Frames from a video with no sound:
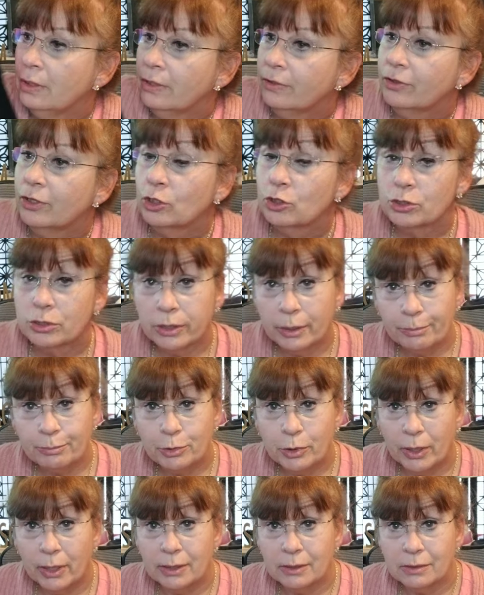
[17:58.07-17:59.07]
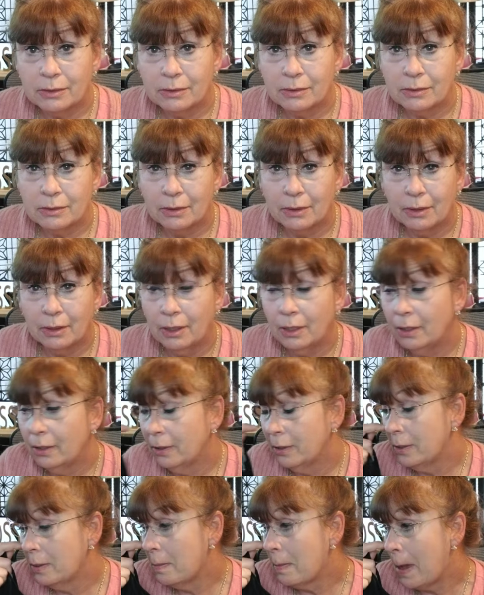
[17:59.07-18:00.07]
their slip dress.
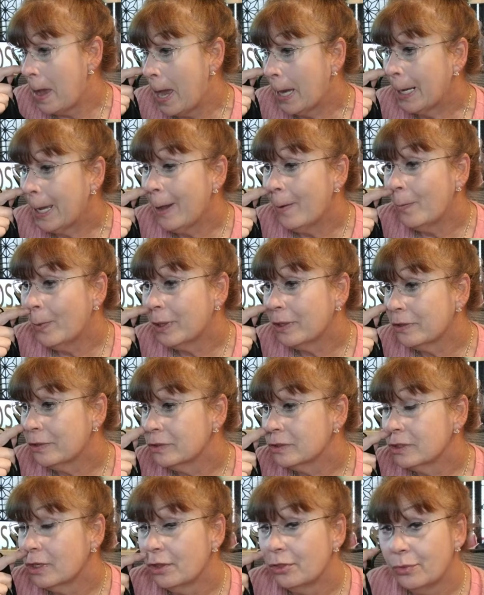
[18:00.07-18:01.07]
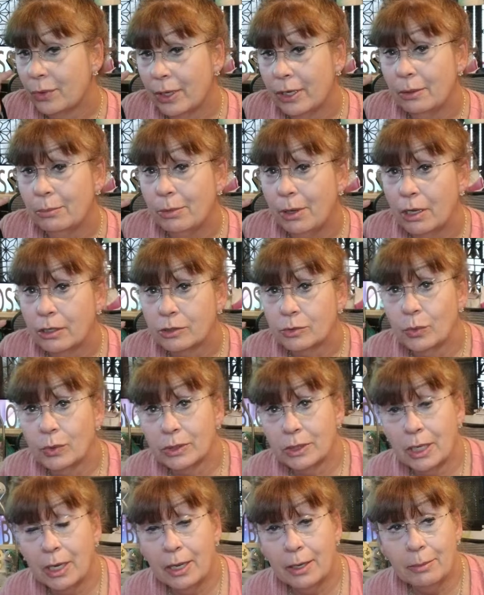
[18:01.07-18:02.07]
I got one of those in a thread up box one
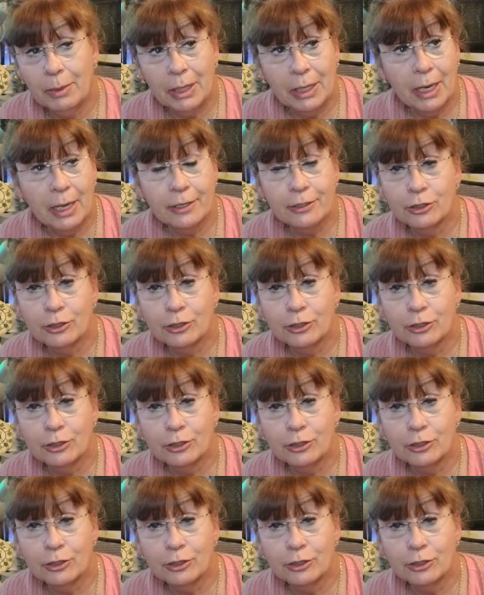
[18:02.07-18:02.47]
time and I